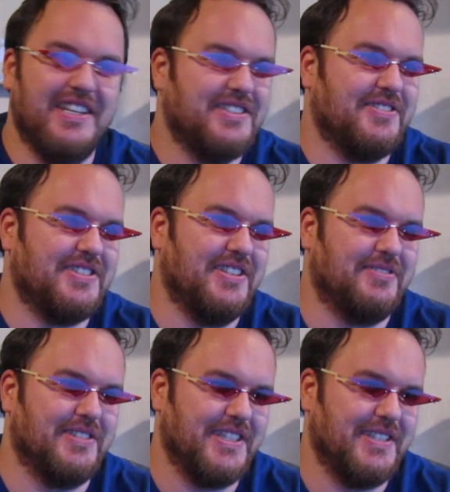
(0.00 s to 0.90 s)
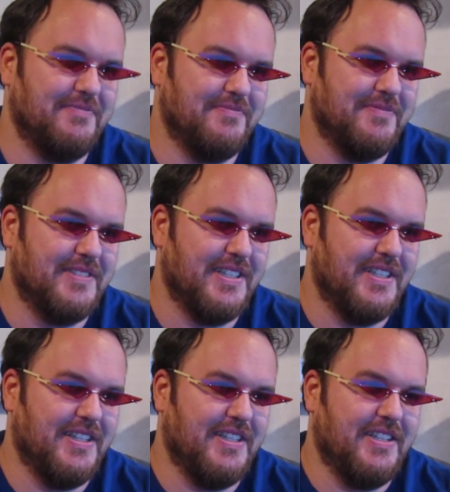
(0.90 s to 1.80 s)
so it's noteworthy.
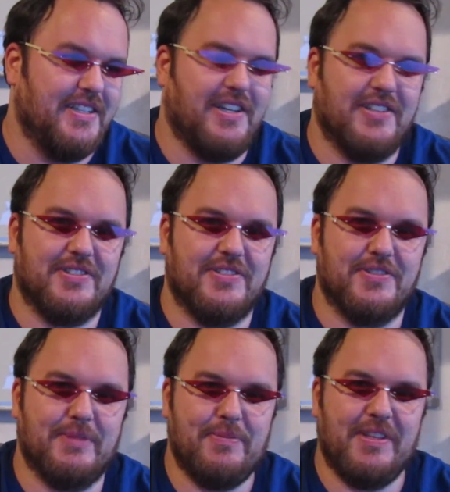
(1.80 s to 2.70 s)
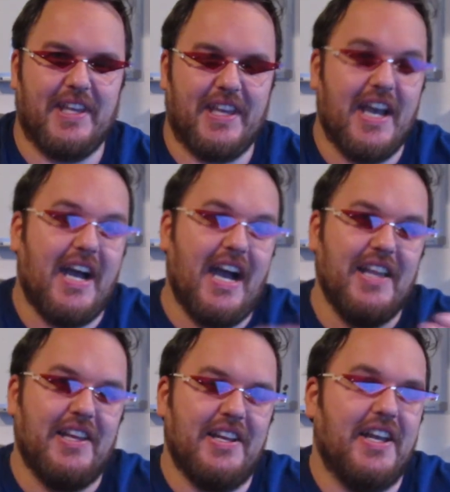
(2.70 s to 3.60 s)
Also, those might be like
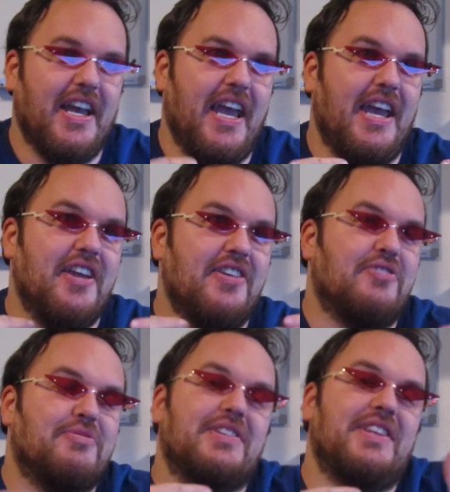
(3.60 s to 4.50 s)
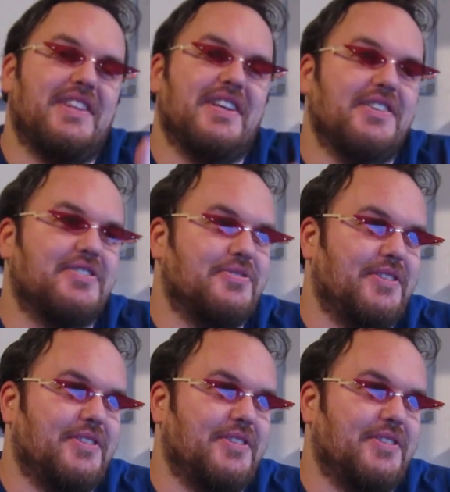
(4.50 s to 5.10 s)
highlighted, hey, noteworthy things to